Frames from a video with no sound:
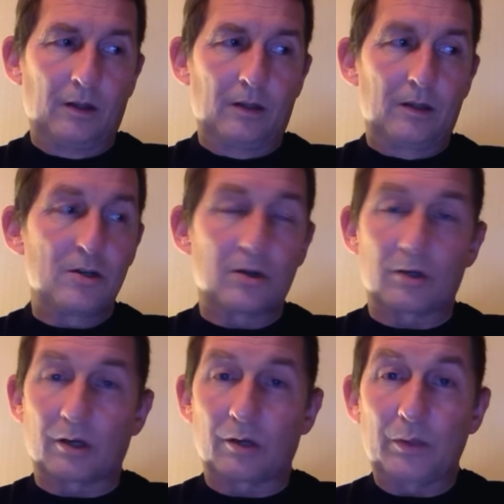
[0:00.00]
There's not a
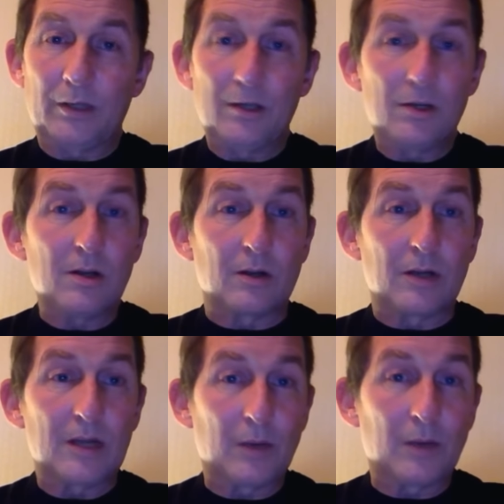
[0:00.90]
lot we can do.
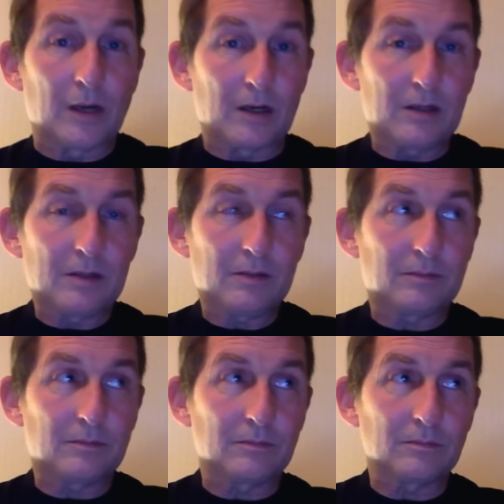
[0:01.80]
Here we are,
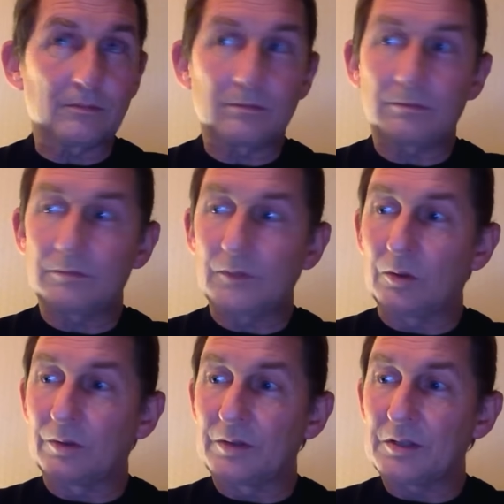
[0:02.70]

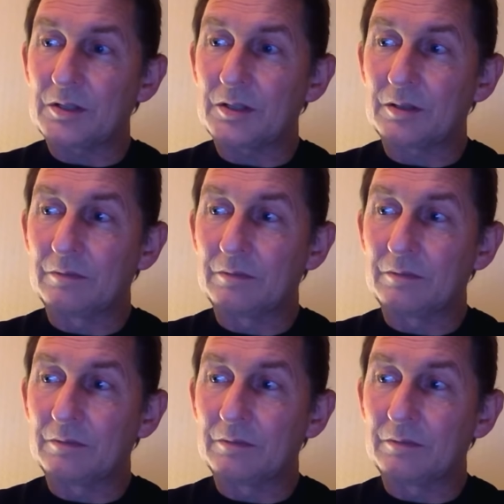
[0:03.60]
all of us.